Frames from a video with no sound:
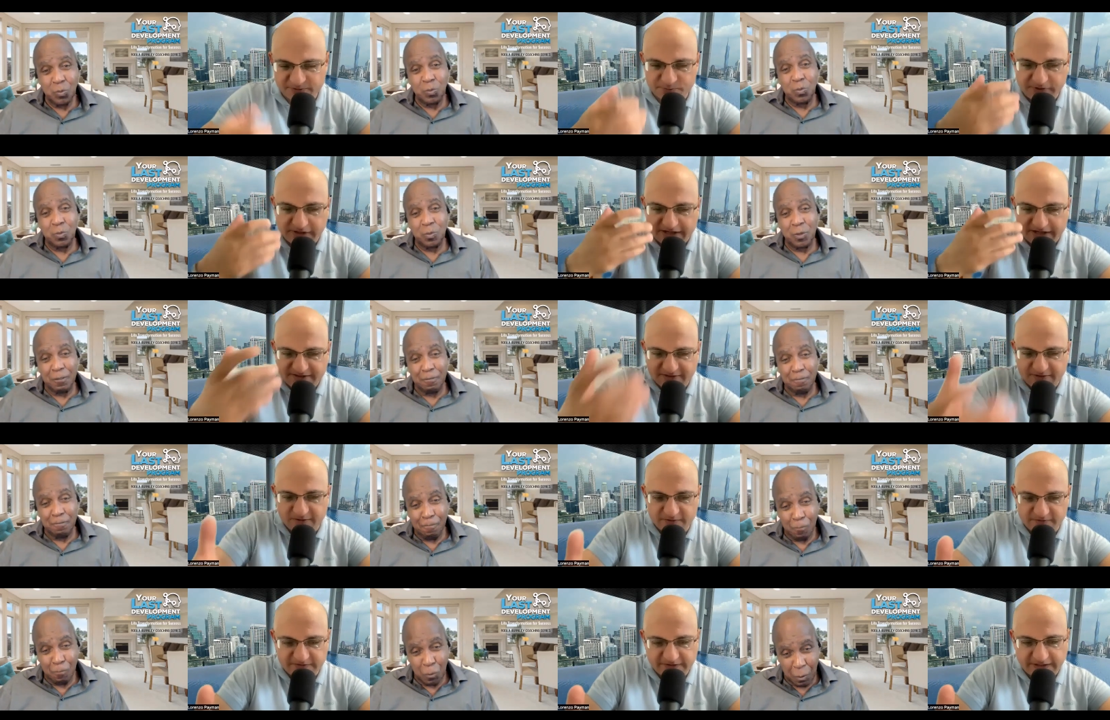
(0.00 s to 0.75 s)
Speaker 1: realizing
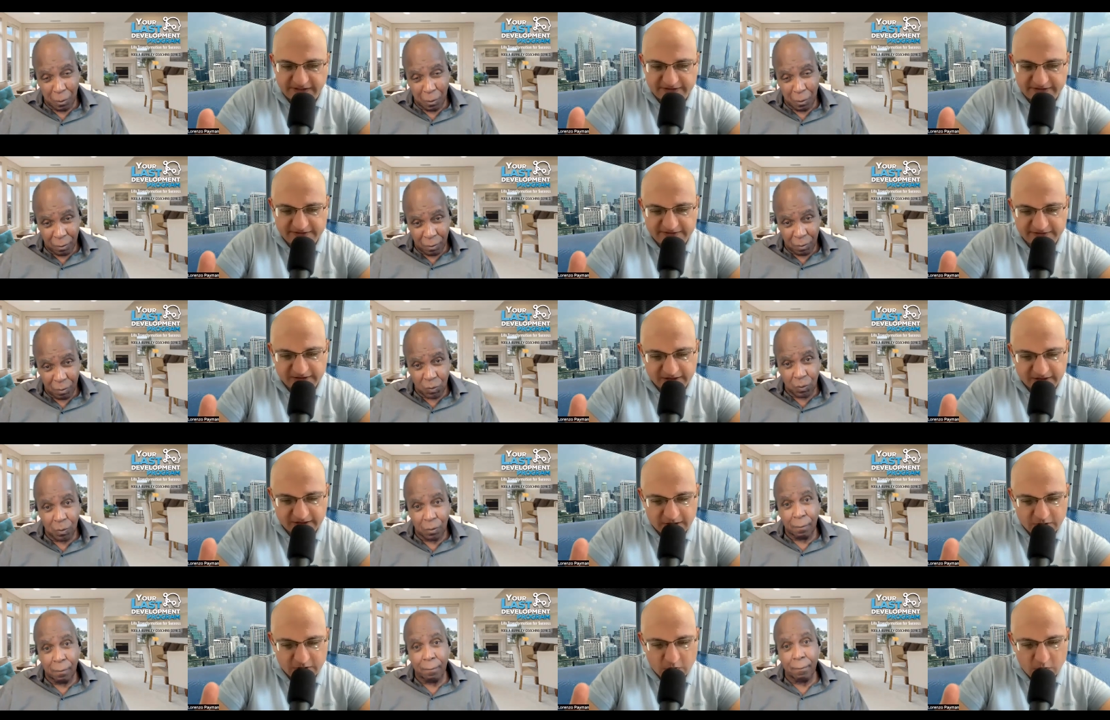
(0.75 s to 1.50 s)
all of that,
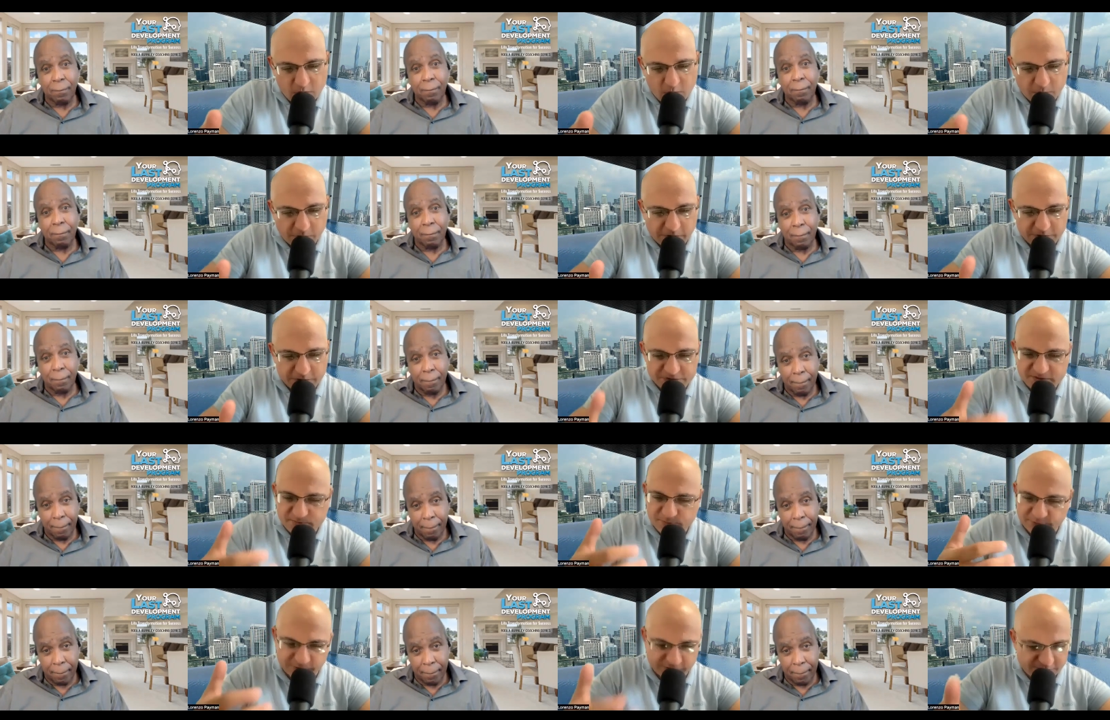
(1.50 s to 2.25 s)
were you
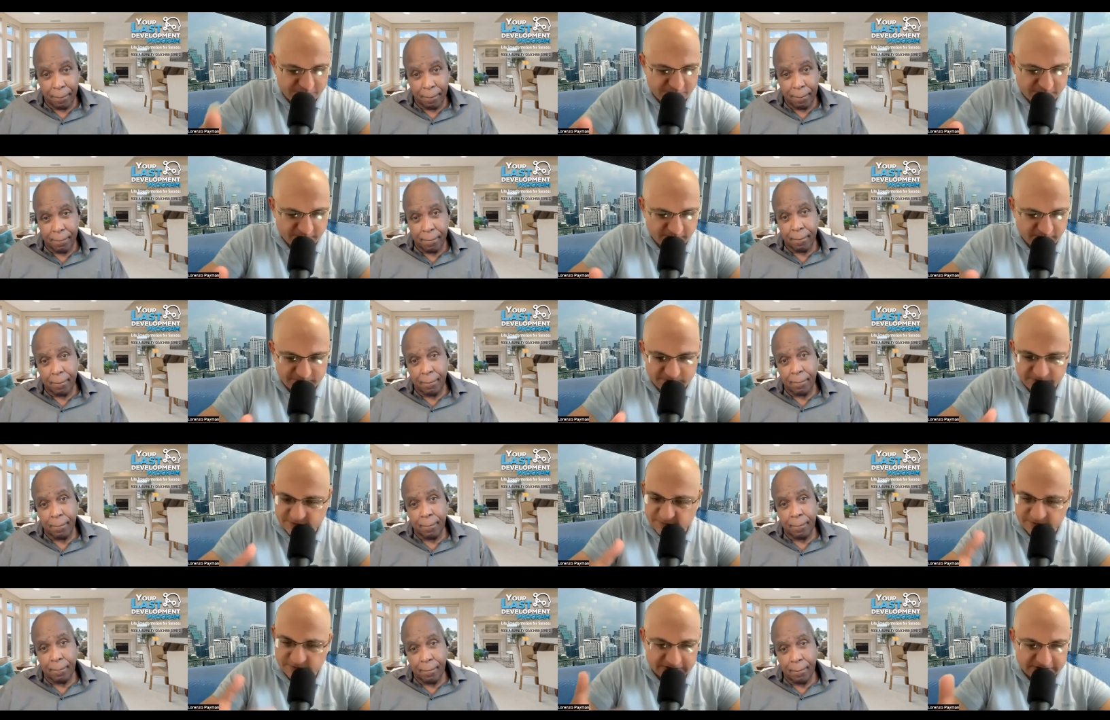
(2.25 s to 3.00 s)
spiritual? Were
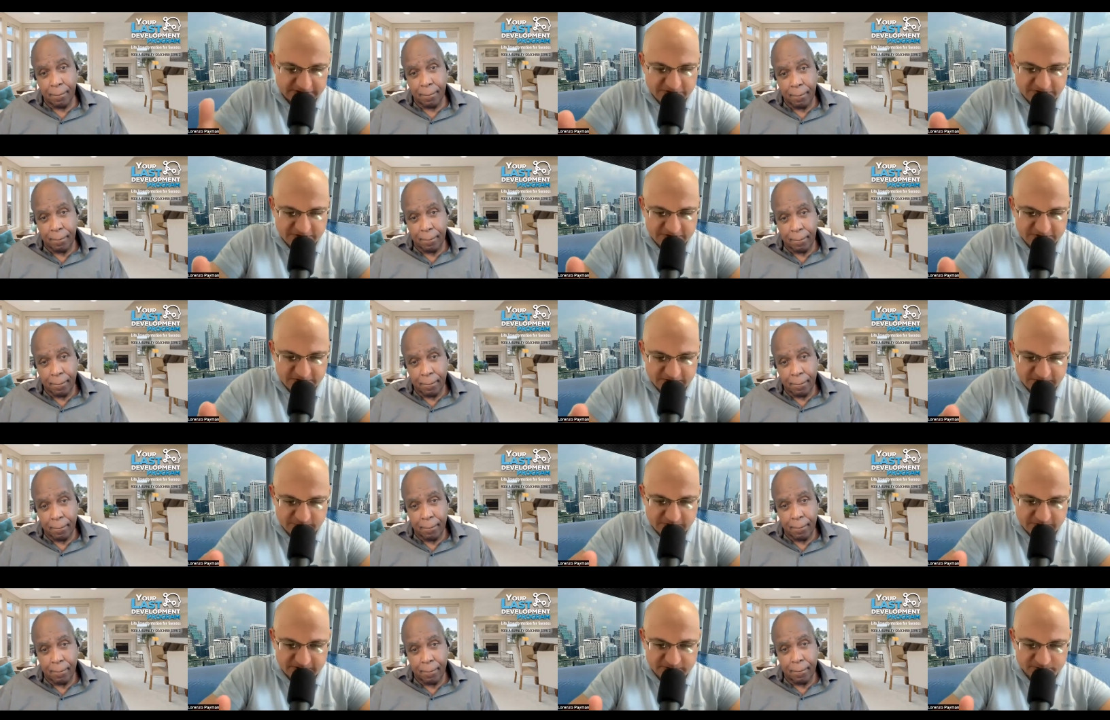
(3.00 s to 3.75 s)
you religious?
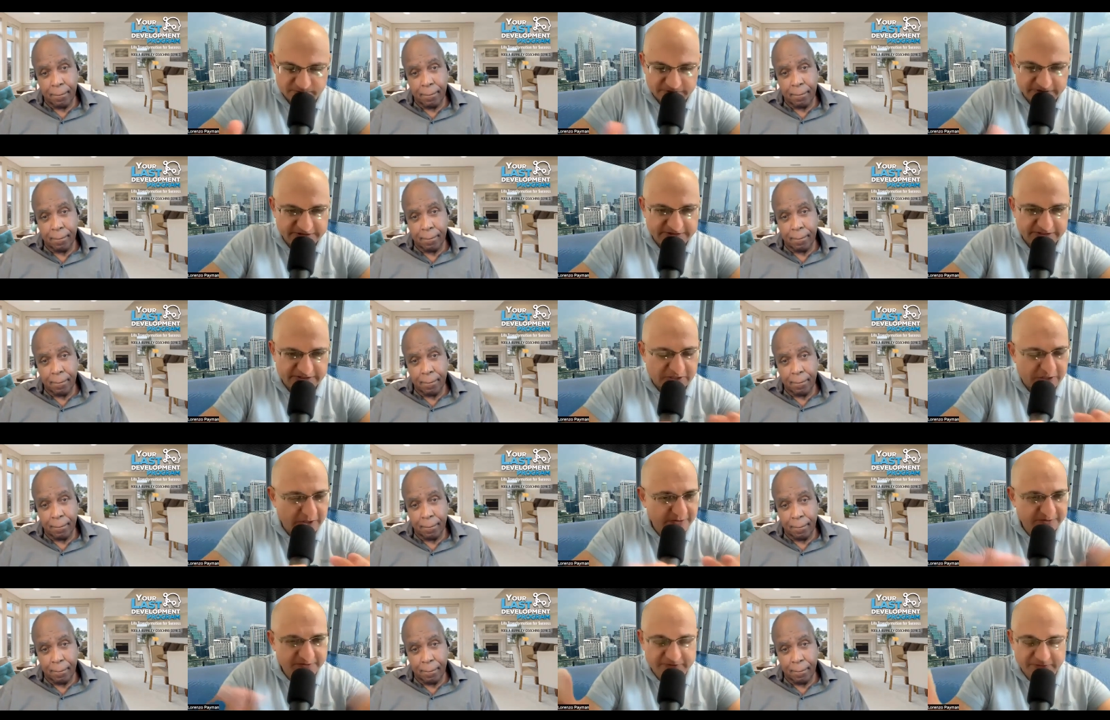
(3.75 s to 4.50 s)
You were completely
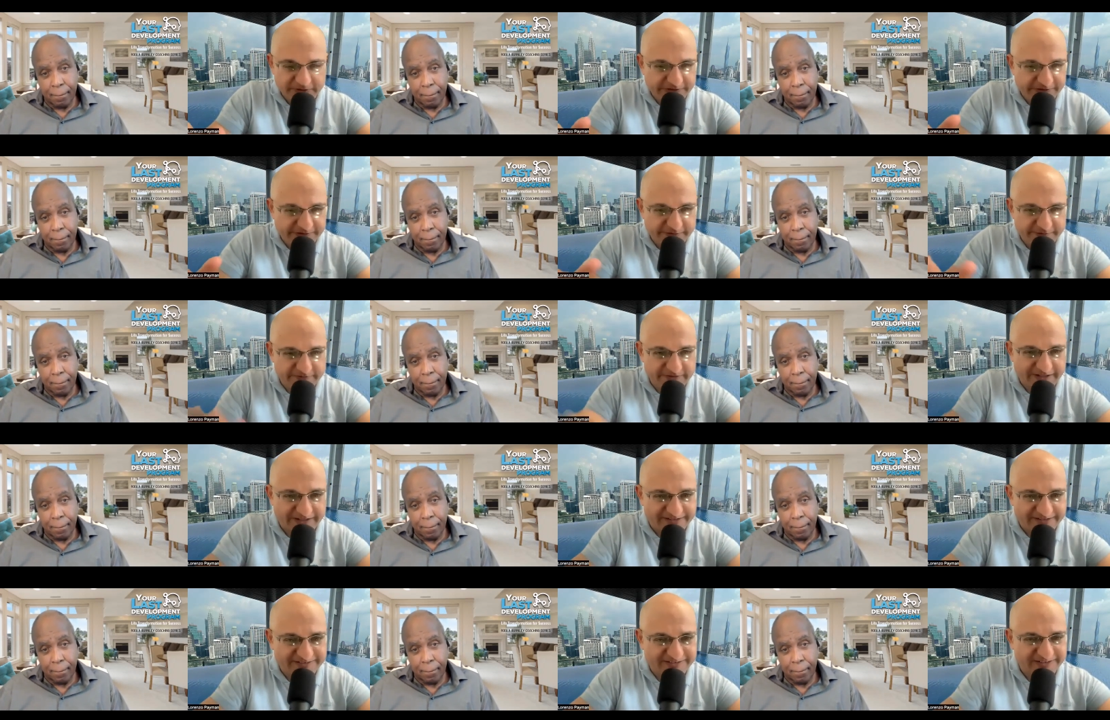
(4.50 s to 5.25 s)
not into any of
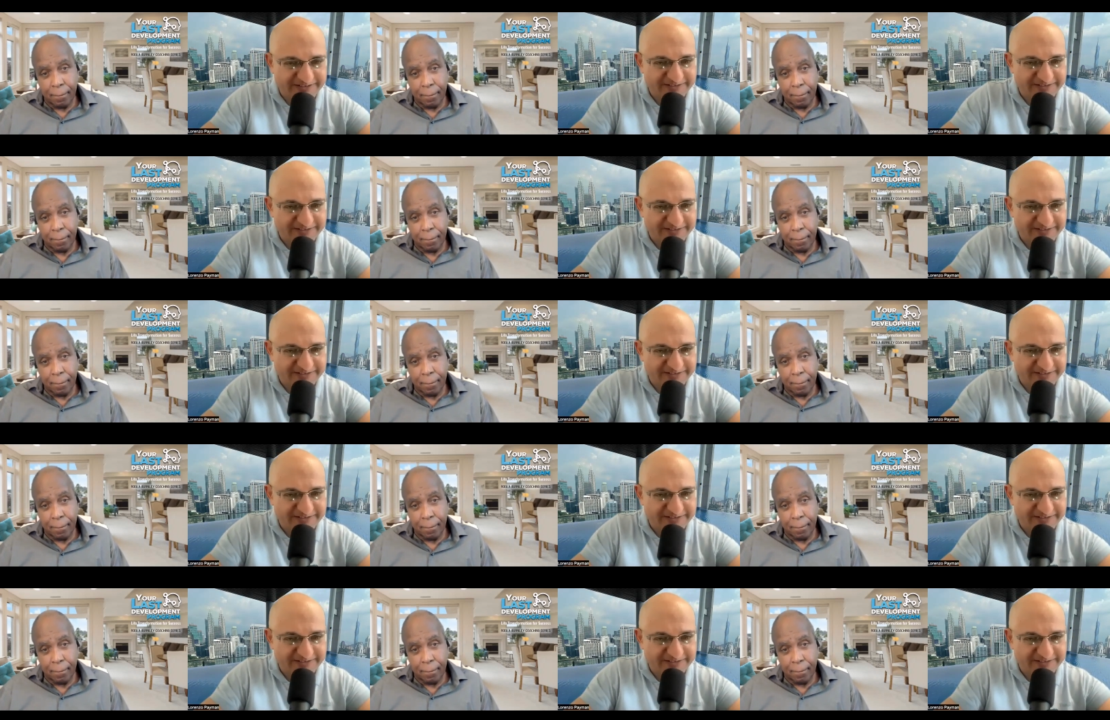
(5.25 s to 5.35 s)
that.